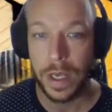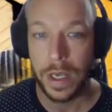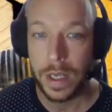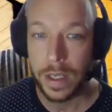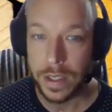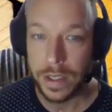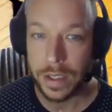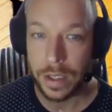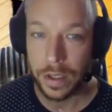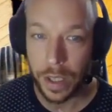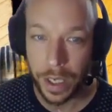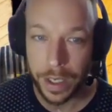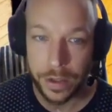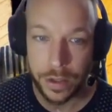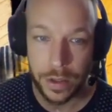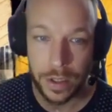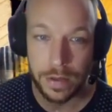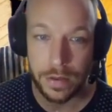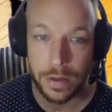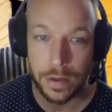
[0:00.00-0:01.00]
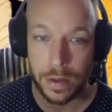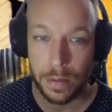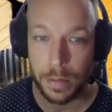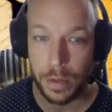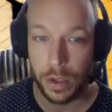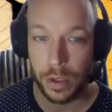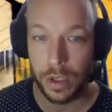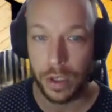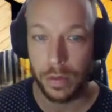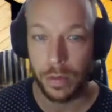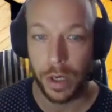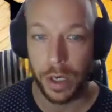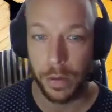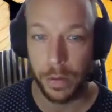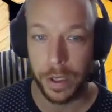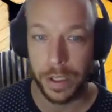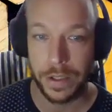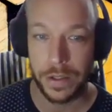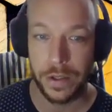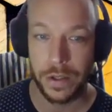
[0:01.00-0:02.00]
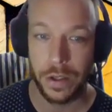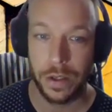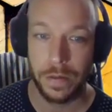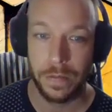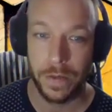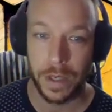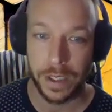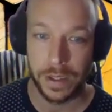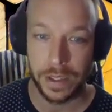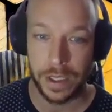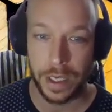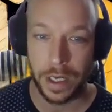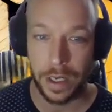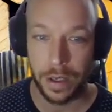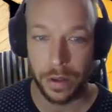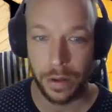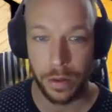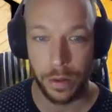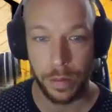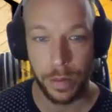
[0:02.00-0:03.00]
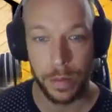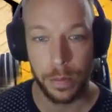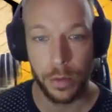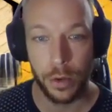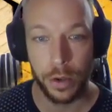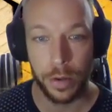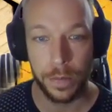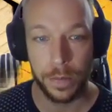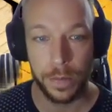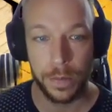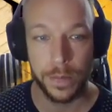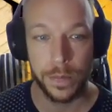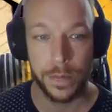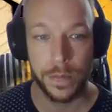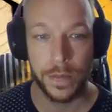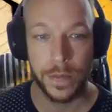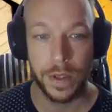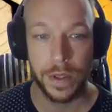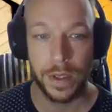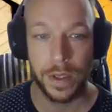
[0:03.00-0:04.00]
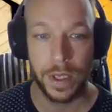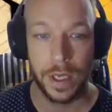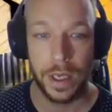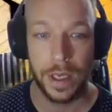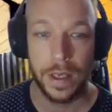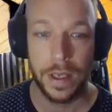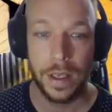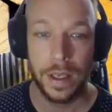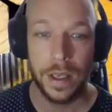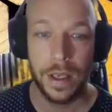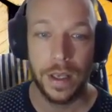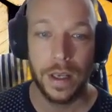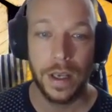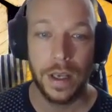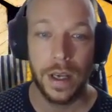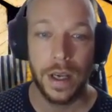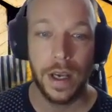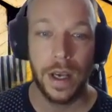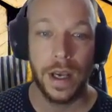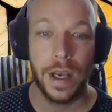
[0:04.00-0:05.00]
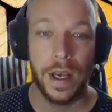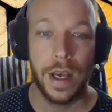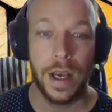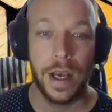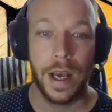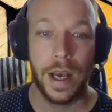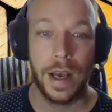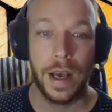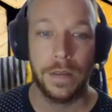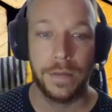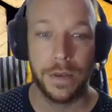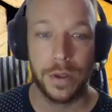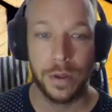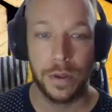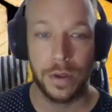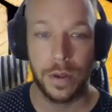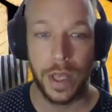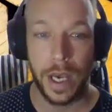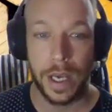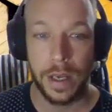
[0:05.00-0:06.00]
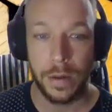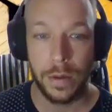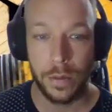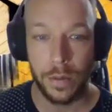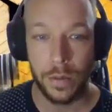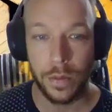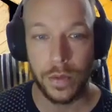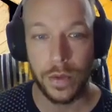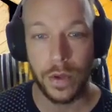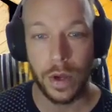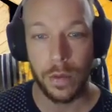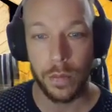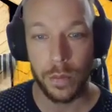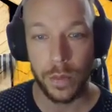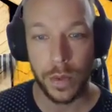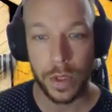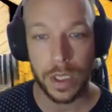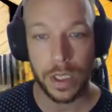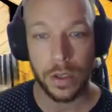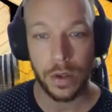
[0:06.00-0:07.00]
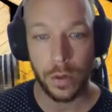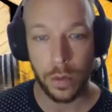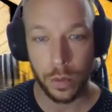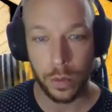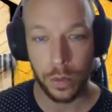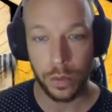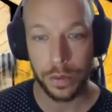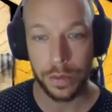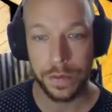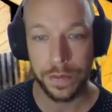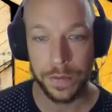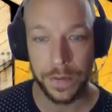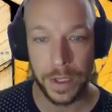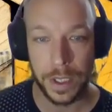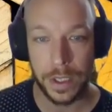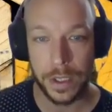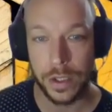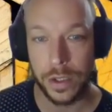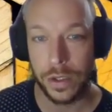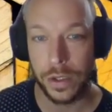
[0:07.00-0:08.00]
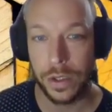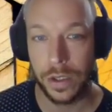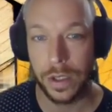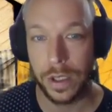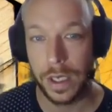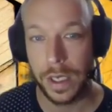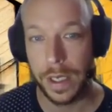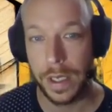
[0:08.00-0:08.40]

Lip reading: This allows you, gives you the ability right away to start investigating. Okay. After that, a really cool feature